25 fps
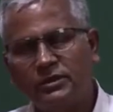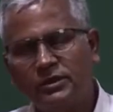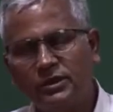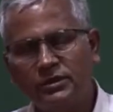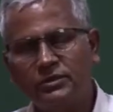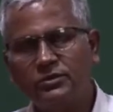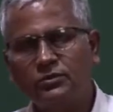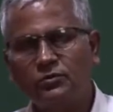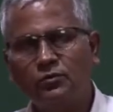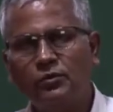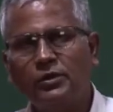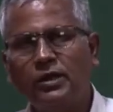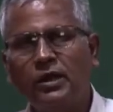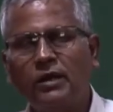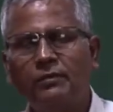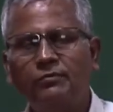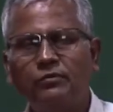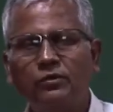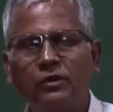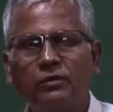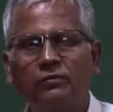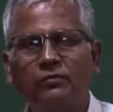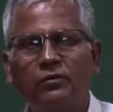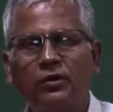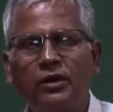This we
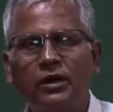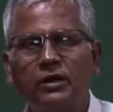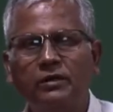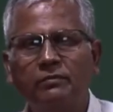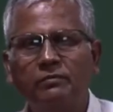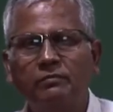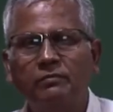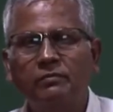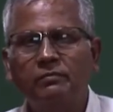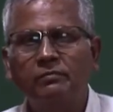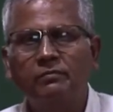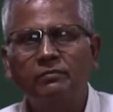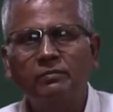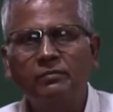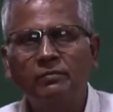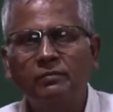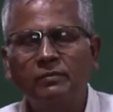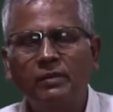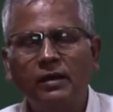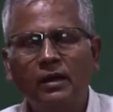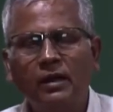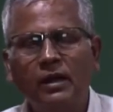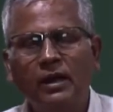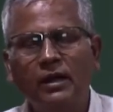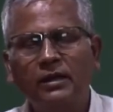have to avoid
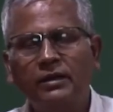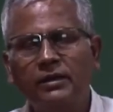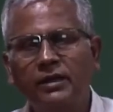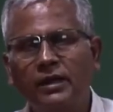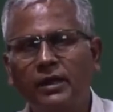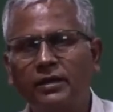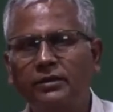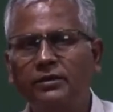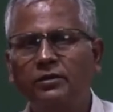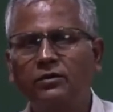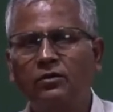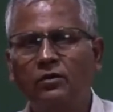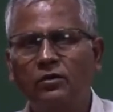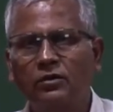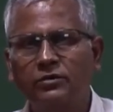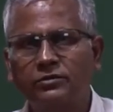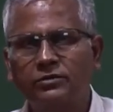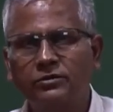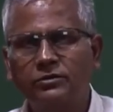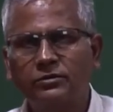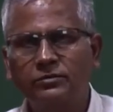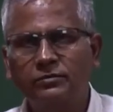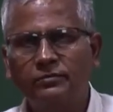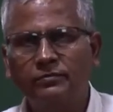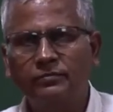at any
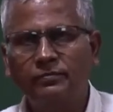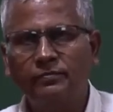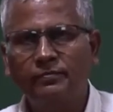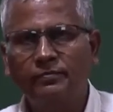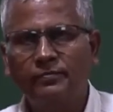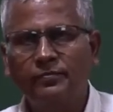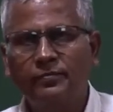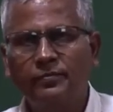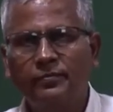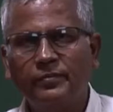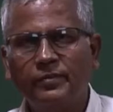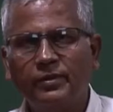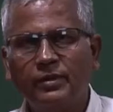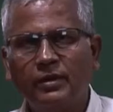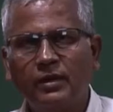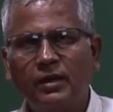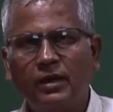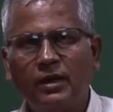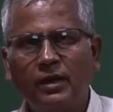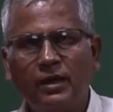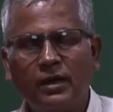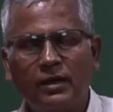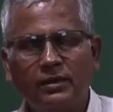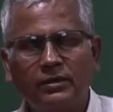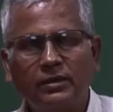cost
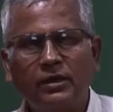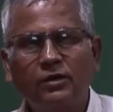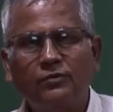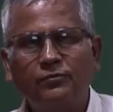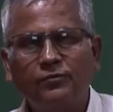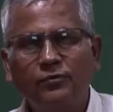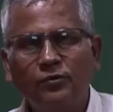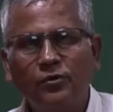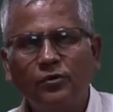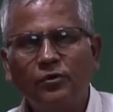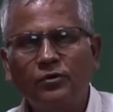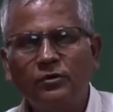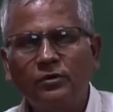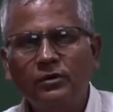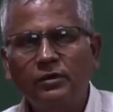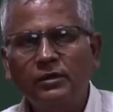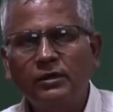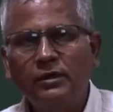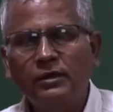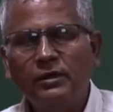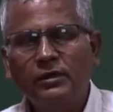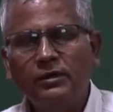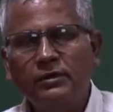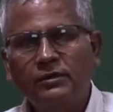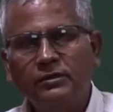and therefore,
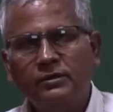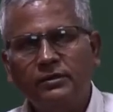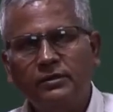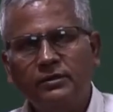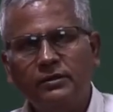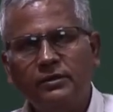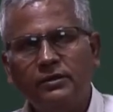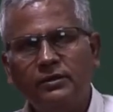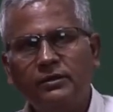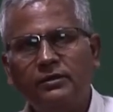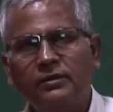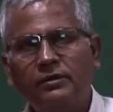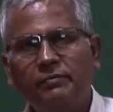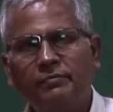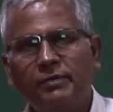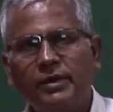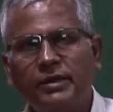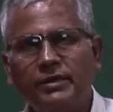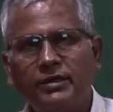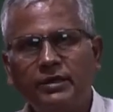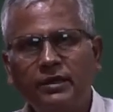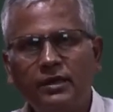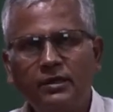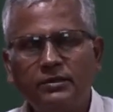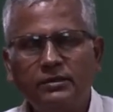the
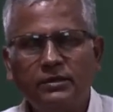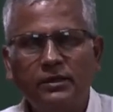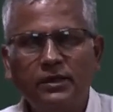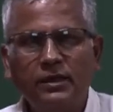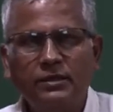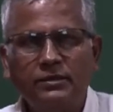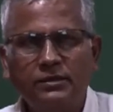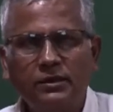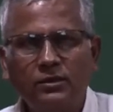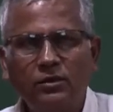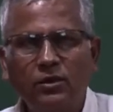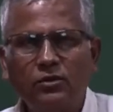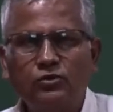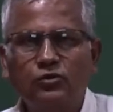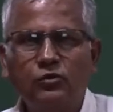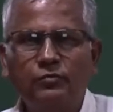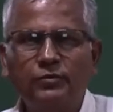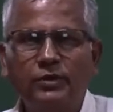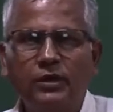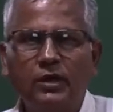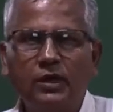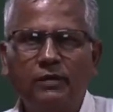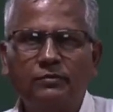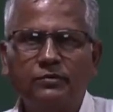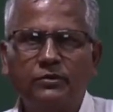material selection also
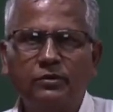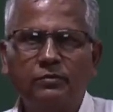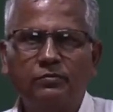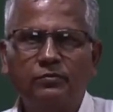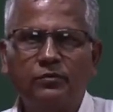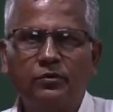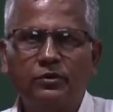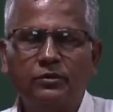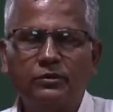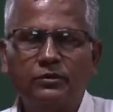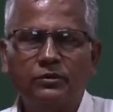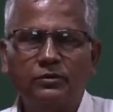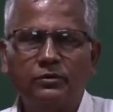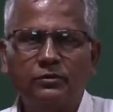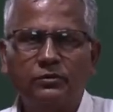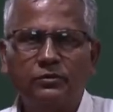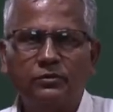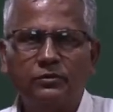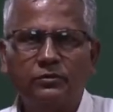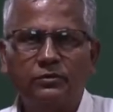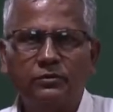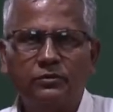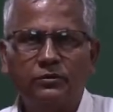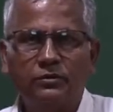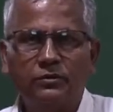becomes important.
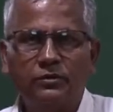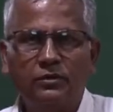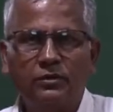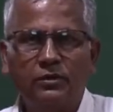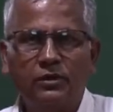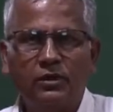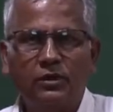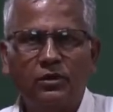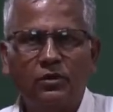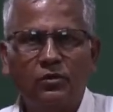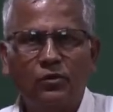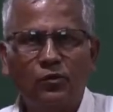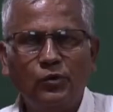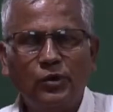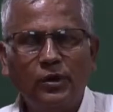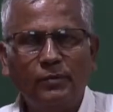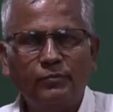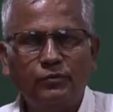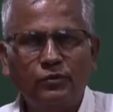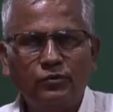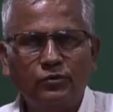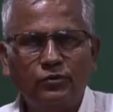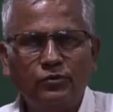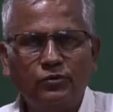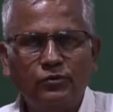We
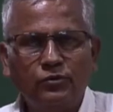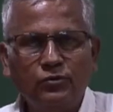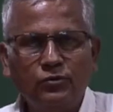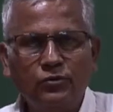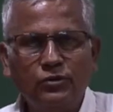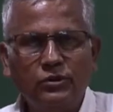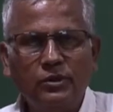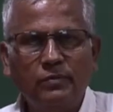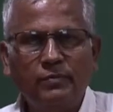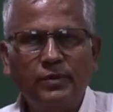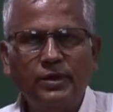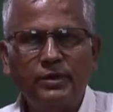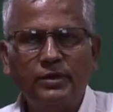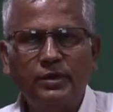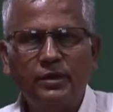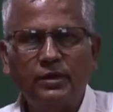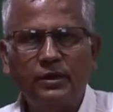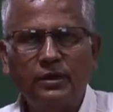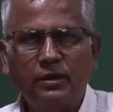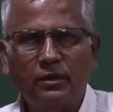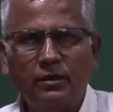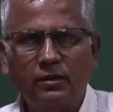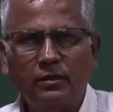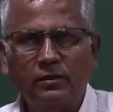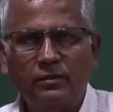have to choose a
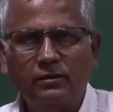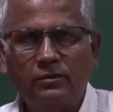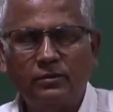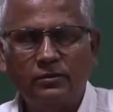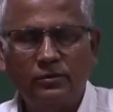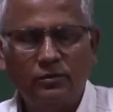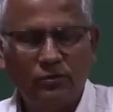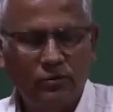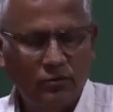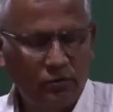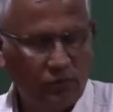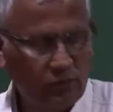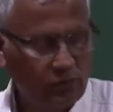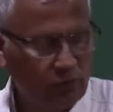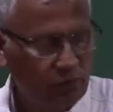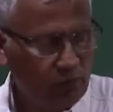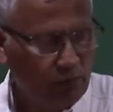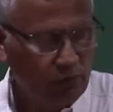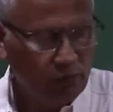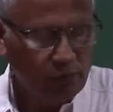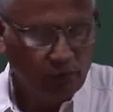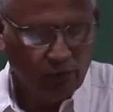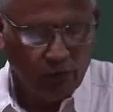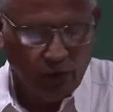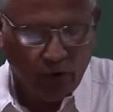material
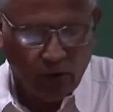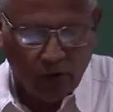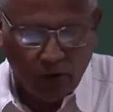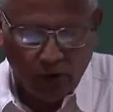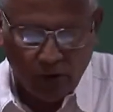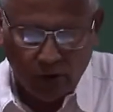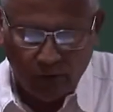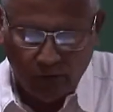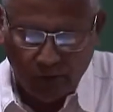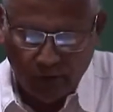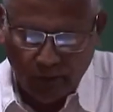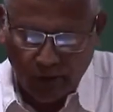for